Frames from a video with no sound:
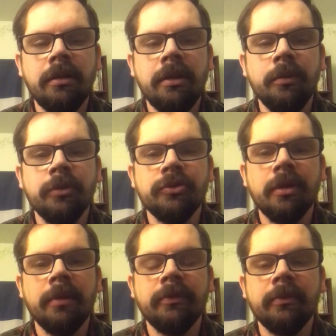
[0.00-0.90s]
it will
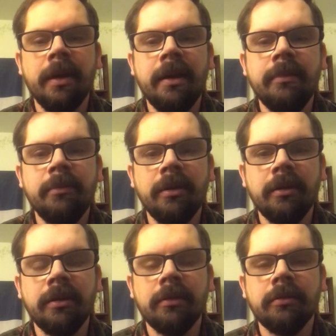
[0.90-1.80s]
drop from 8
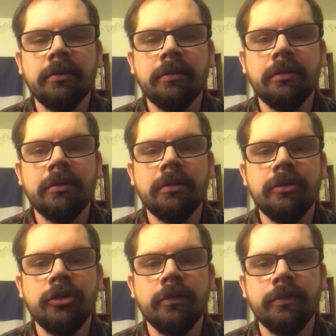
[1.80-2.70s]
million
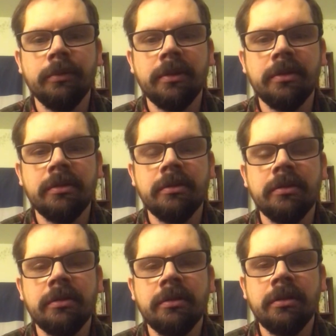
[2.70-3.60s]
Jehovah's
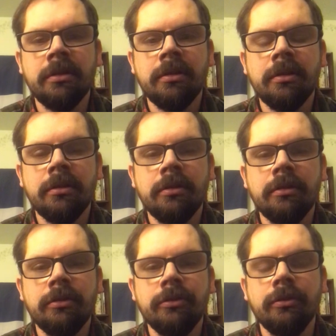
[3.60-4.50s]
Witnesses
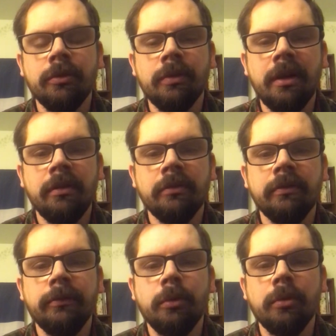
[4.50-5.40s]
to around
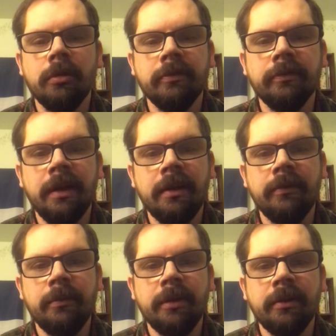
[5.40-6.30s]
4 or
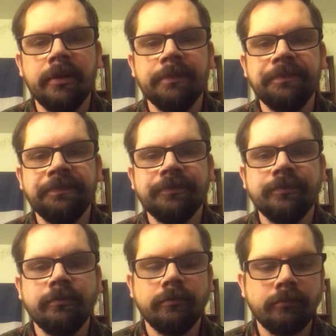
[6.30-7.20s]
5 million.
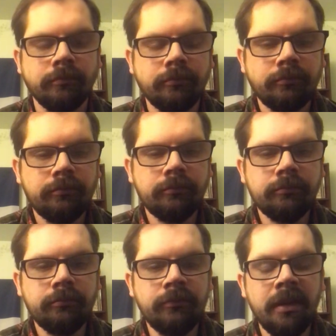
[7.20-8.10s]

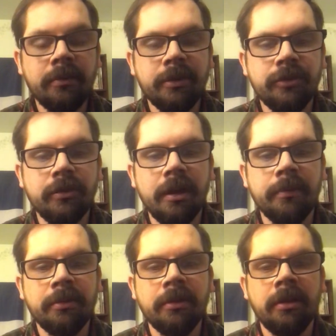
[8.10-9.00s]
That's a big
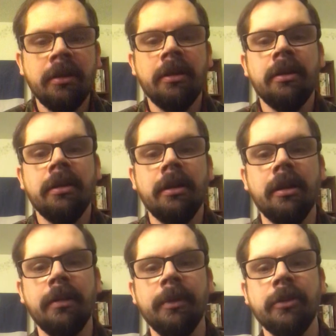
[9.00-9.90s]
drop.
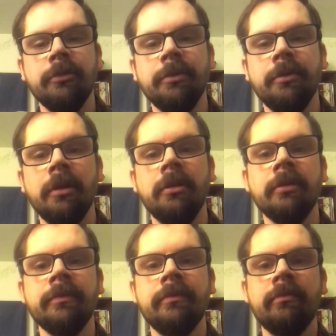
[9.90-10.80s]
I could be
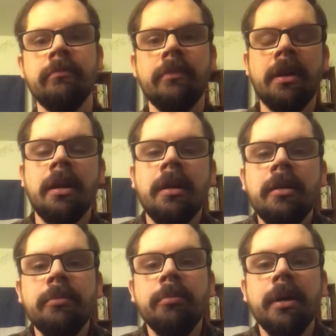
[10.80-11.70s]
wrong.
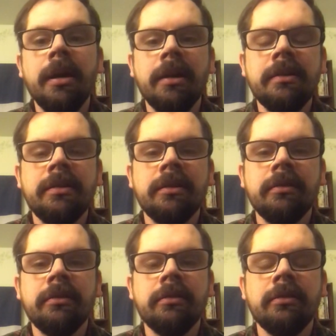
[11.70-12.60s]
But
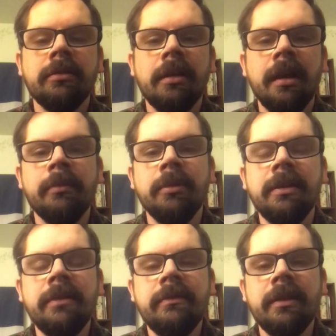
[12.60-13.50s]
I
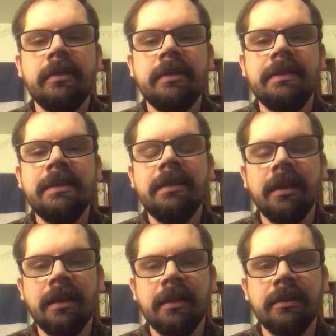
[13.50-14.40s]
believe that the
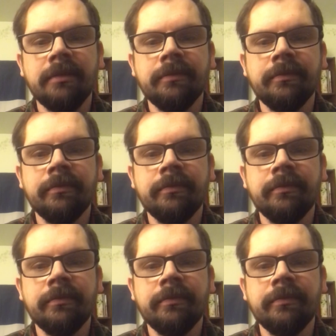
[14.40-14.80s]
decline